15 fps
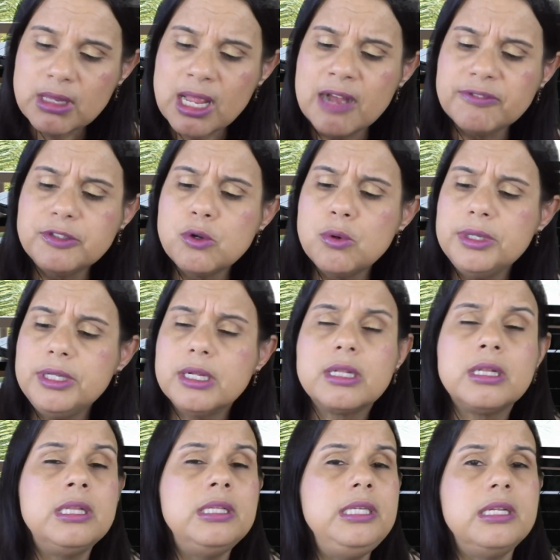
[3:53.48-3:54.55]
I have to go in there
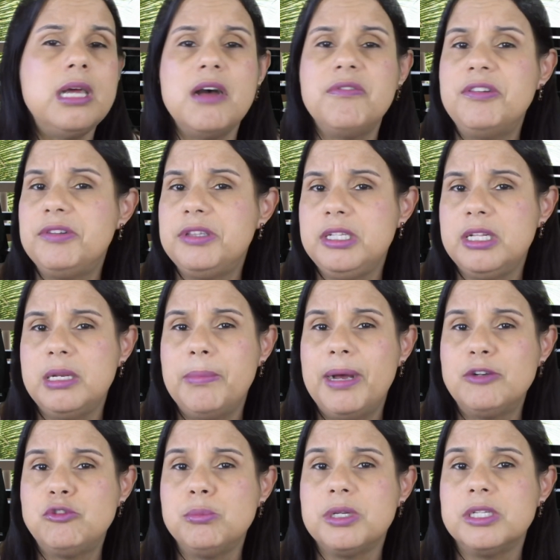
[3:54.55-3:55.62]
and clean off everything at the
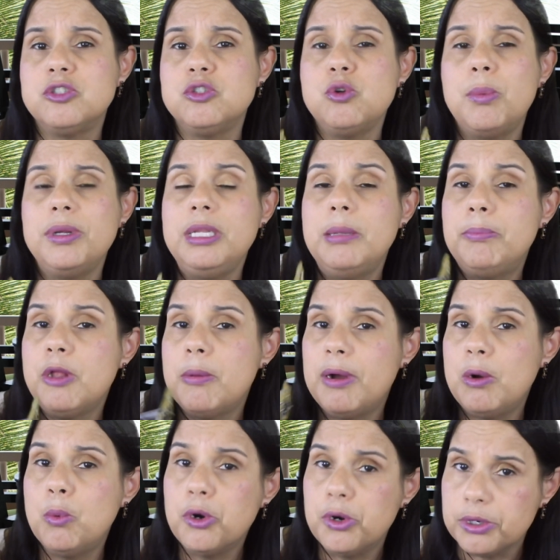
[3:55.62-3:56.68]
bathroom because, you know, when they
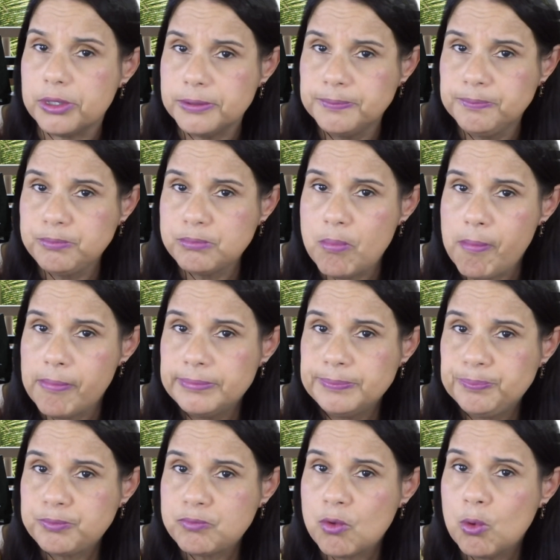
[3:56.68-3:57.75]
plumber work,
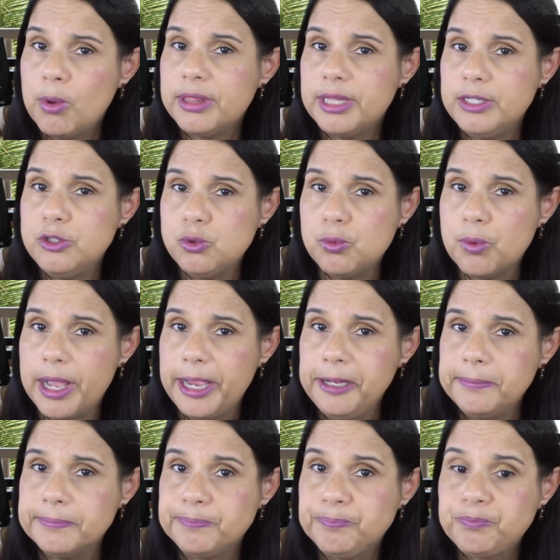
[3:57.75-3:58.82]
what they do,
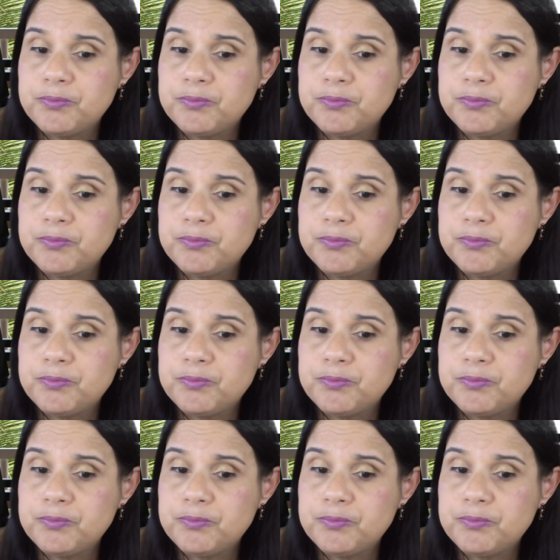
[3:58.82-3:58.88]
right?